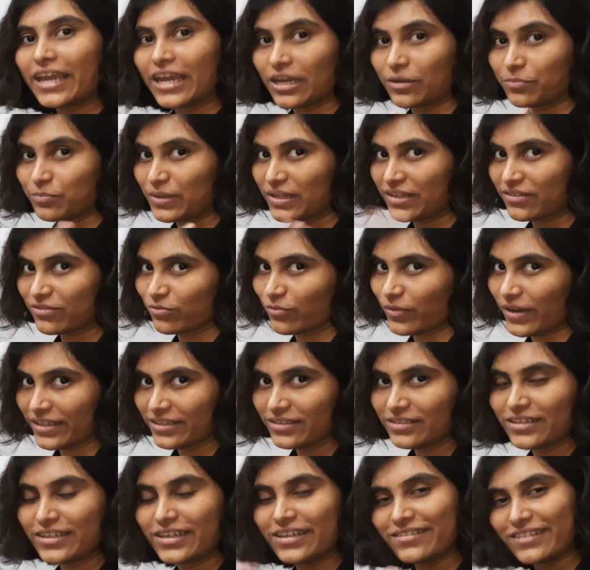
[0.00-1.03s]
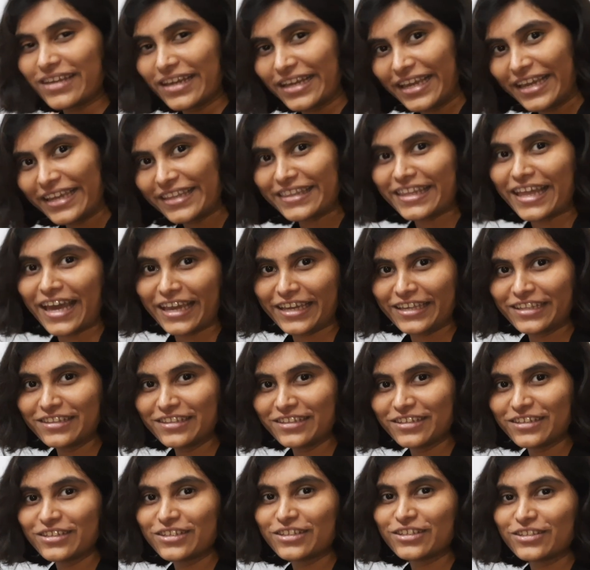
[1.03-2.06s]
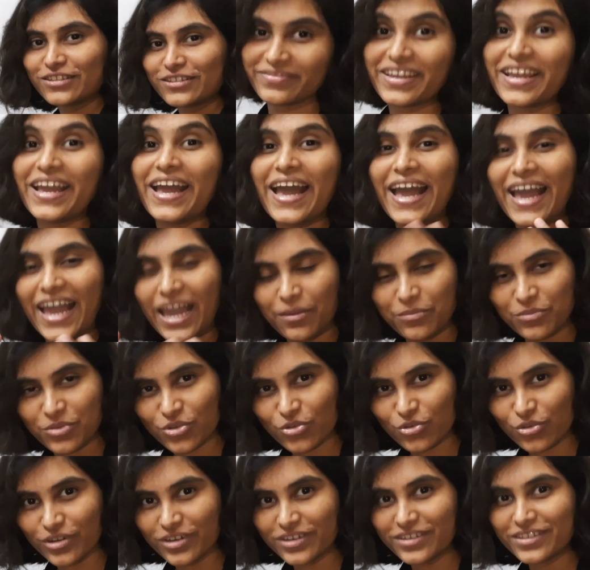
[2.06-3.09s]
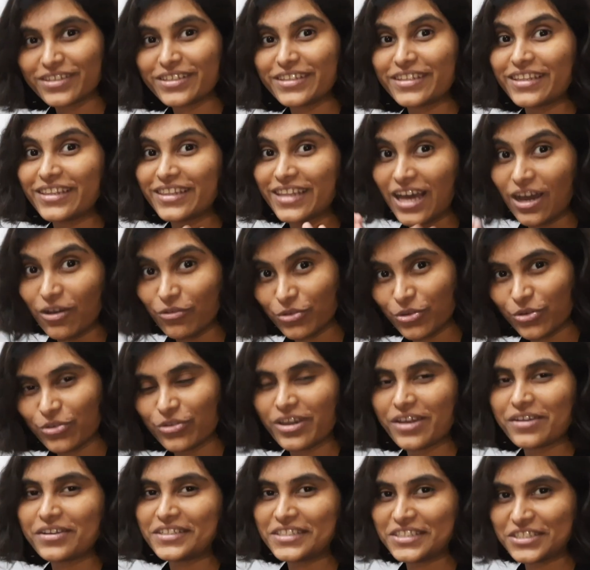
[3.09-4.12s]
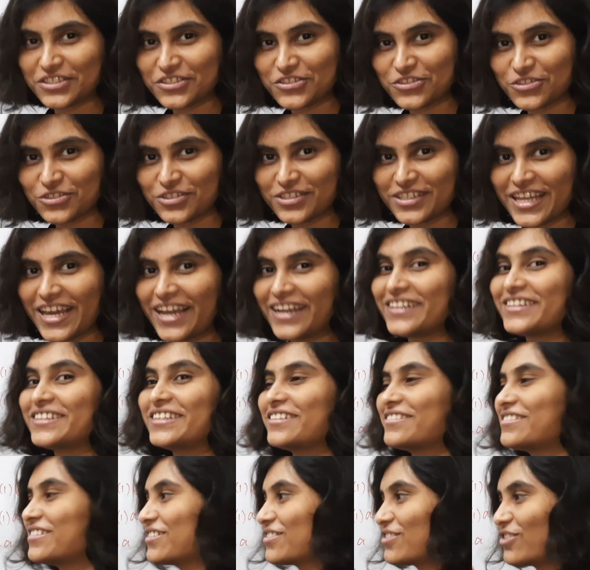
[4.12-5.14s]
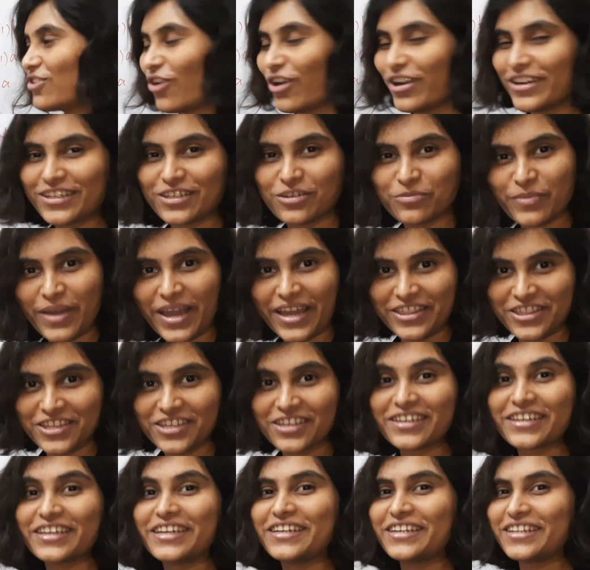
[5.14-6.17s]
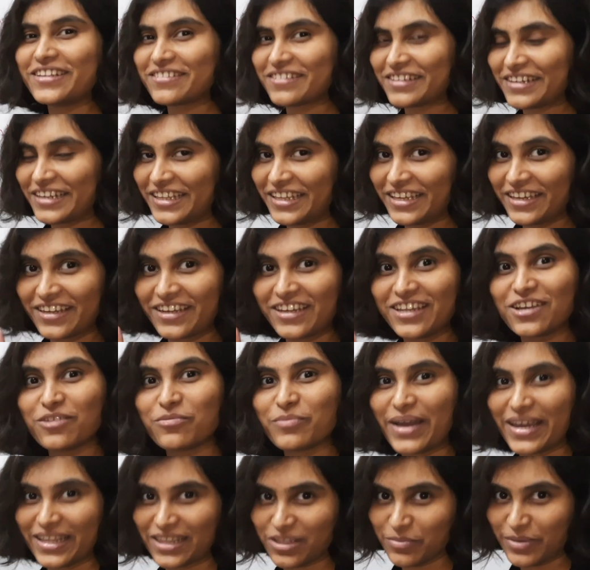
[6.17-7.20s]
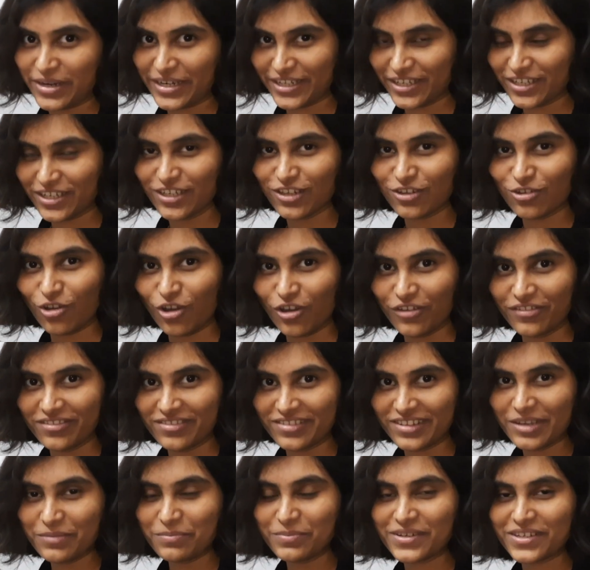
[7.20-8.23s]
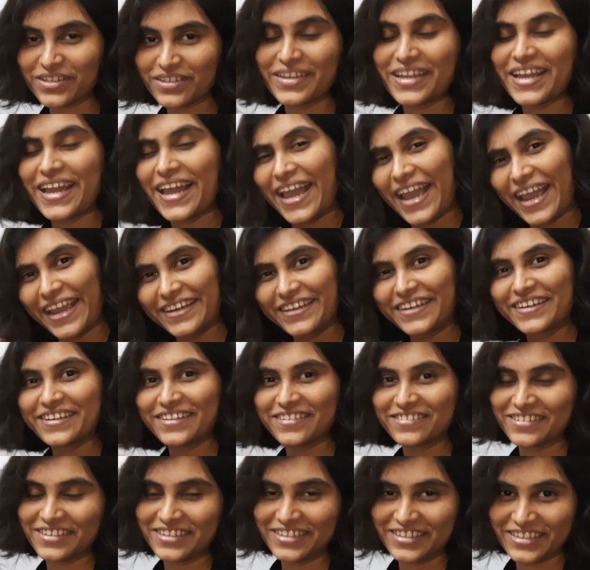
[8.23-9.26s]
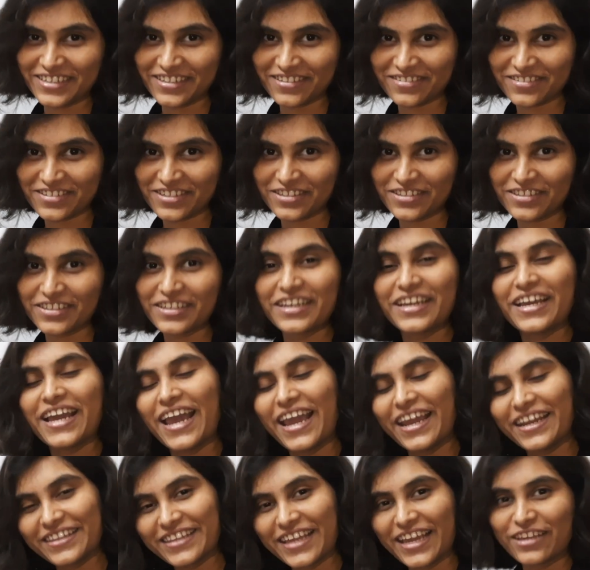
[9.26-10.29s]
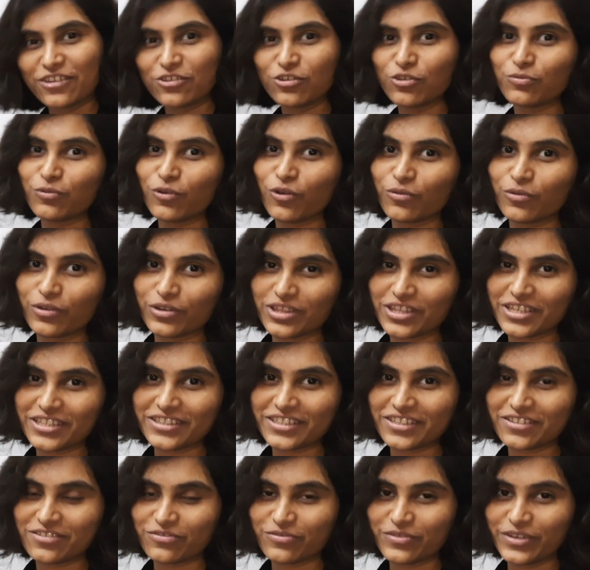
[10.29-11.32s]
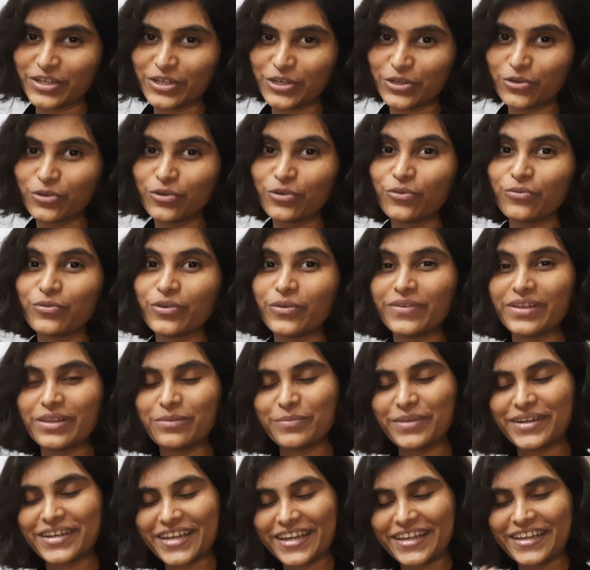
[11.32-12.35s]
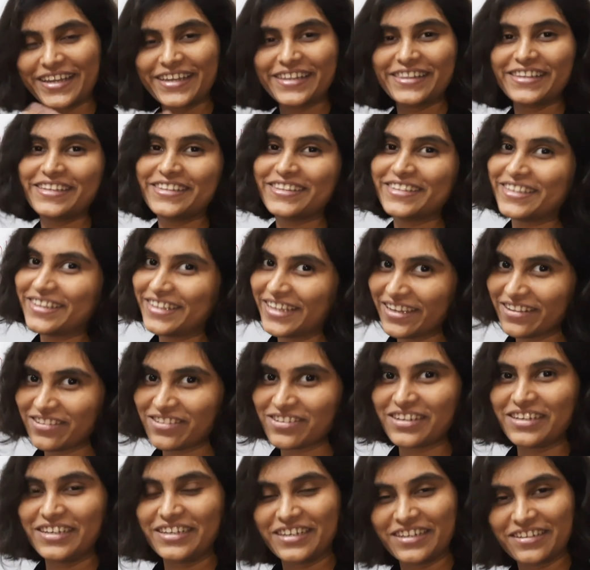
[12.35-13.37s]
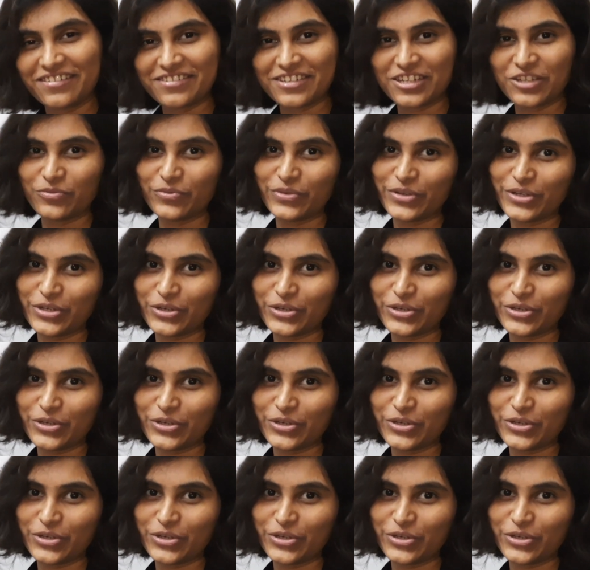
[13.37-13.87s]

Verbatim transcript: 8 plus 1 is again 9. I am sure now you have understood that this is not a magic, it is clearly a mathematical concept and it is interesting. And thank you for watching this video. We will meet again in the next interesting